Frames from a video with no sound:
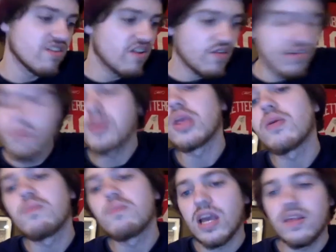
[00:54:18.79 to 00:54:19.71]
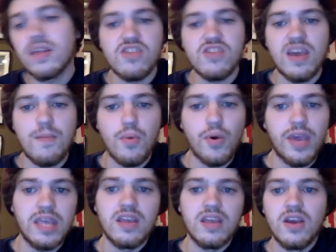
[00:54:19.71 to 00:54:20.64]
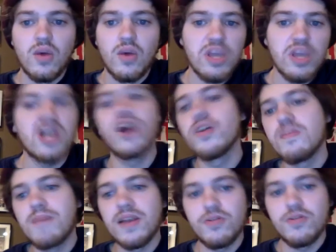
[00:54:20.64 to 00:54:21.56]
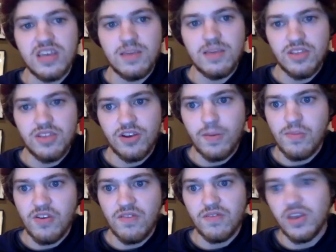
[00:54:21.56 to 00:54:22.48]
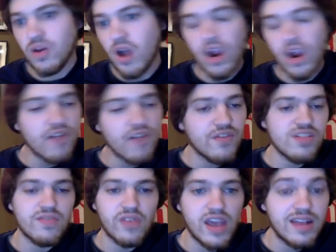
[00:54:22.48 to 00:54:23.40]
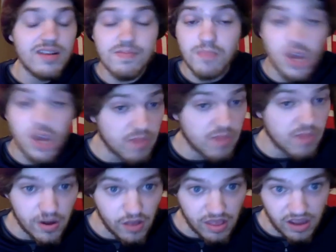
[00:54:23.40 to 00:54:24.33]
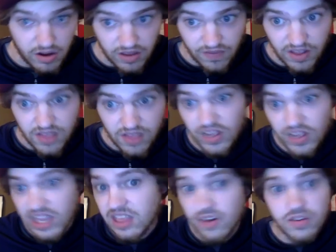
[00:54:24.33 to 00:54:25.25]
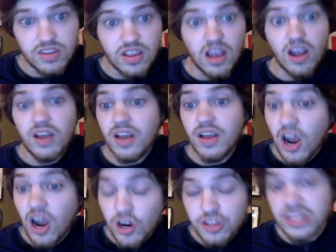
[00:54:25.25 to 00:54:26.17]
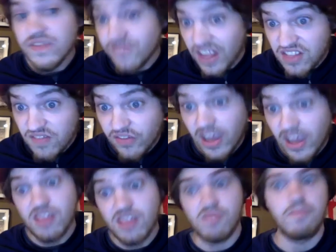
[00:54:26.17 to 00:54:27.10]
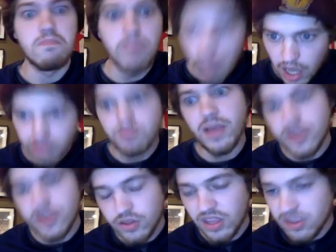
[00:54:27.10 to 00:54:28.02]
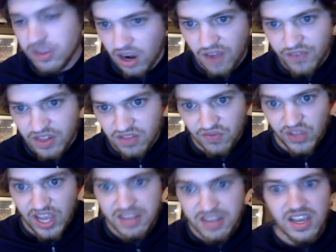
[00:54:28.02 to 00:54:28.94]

from an objective standpoint, we are the better team in terms of, our offensive line is much better than their defensive line. Our defensive line is much better than their offensive line.